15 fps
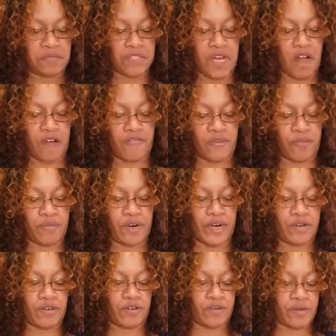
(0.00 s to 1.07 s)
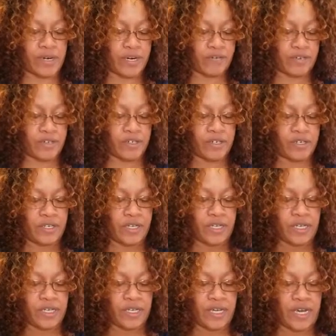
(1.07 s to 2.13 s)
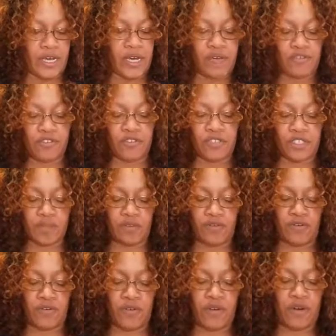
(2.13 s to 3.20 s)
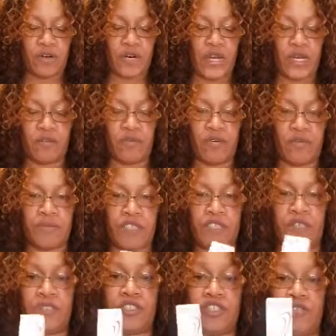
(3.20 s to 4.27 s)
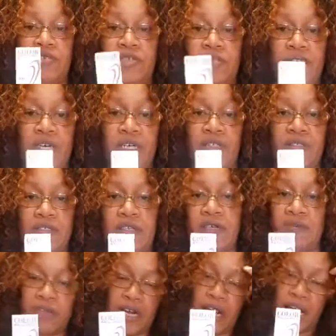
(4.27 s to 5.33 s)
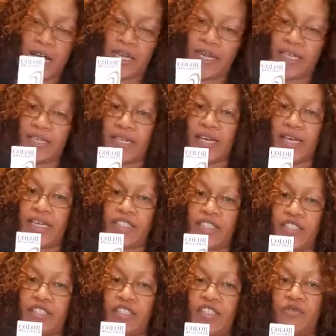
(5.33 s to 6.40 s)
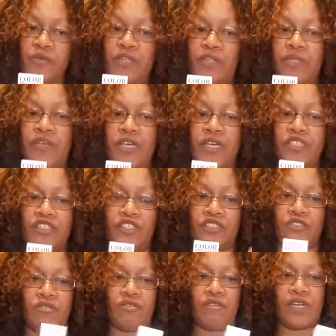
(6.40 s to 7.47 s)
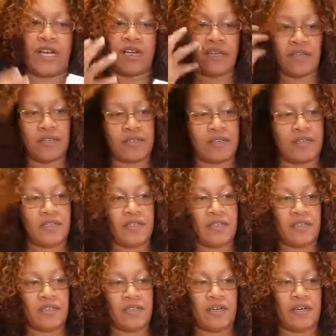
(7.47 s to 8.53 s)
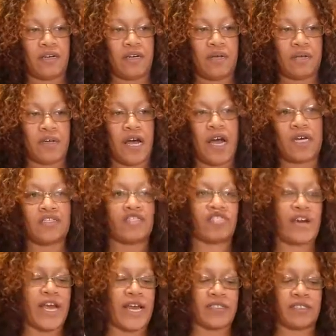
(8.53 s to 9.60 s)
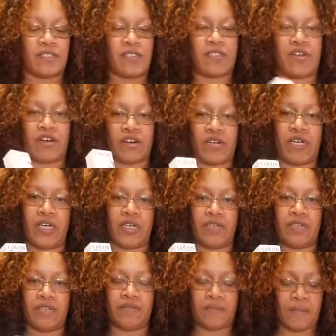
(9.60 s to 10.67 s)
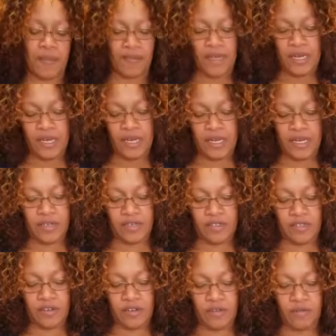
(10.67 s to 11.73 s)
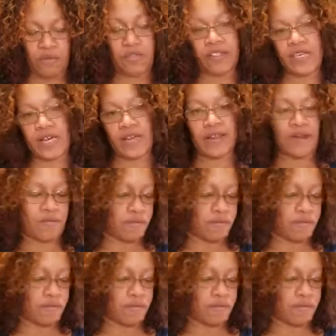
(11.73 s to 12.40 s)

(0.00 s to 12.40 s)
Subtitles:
coffee brown or whatever. And I've used this before, and what I'm going to do is use this, and I'm going to highlight the edges just with the bleach to kind of contrast the dark color. And so we'll see how that